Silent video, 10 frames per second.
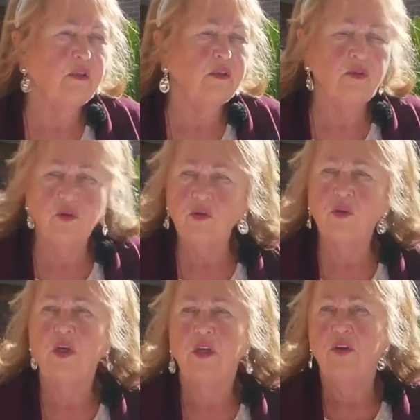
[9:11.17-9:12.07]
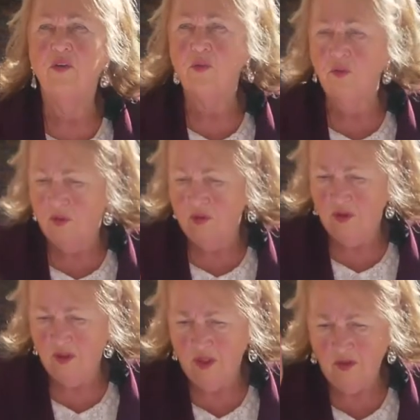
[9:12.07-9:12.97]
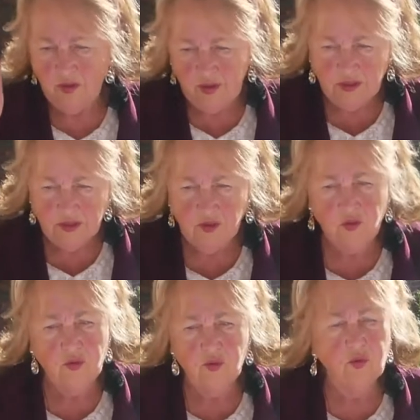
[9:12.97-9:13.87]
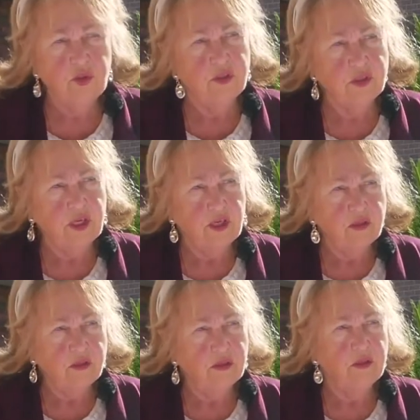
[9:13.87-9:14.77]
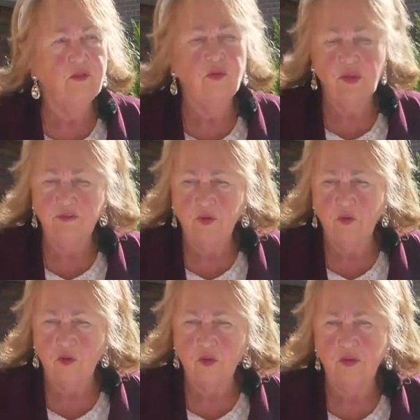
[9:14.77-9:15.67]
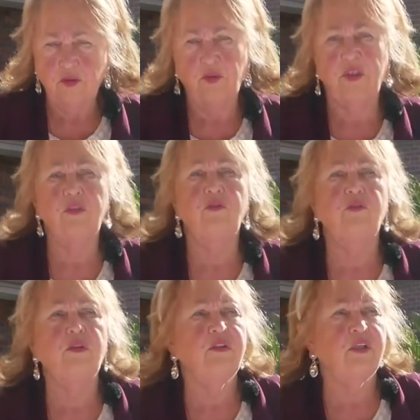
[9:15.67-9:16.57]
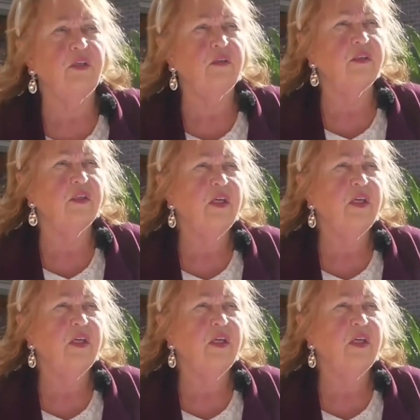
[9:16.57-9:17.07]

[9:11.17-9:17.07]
You know, you oriented to your result, you have a goal, you get the result.